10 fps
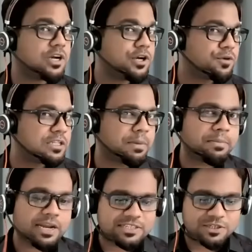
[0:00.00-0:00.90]
during the
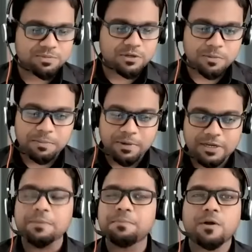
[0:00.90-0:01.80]
memorization process,
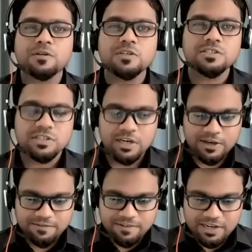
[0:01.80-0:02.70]
mugging up process,
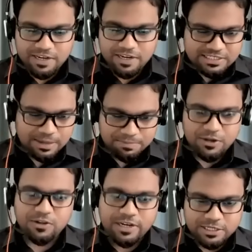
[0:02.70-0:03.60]
we read
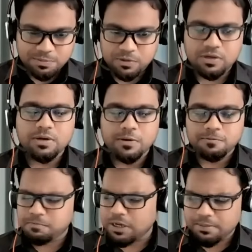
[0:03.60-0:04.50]
something on the textbook,
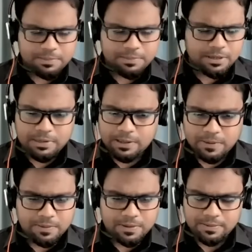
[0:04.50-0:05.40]
blah blah blah blah
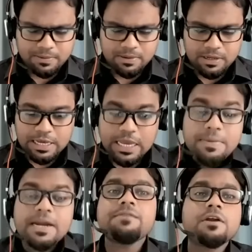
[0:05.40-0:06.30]
blah blah.
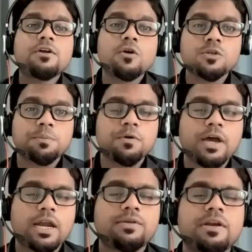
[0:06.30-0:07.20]
Immediately we'll close the book
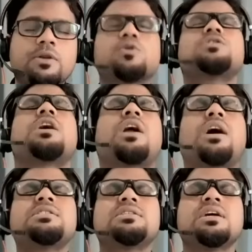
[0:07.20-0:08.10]
and we'll close our
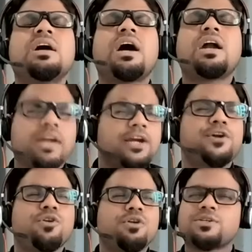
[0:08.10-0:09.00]
eyes and try
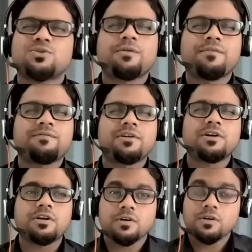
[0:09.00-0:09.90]
to revise what we have
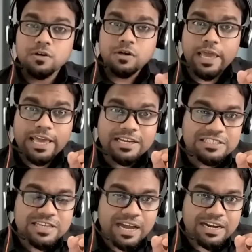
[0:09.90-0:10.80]
learned
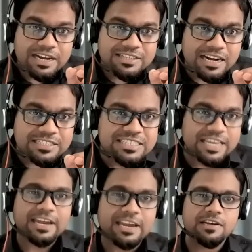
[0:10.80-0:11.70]
exactly at that
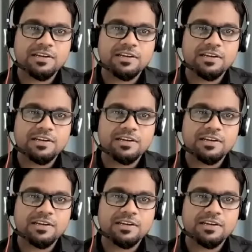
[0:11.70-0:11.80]
second.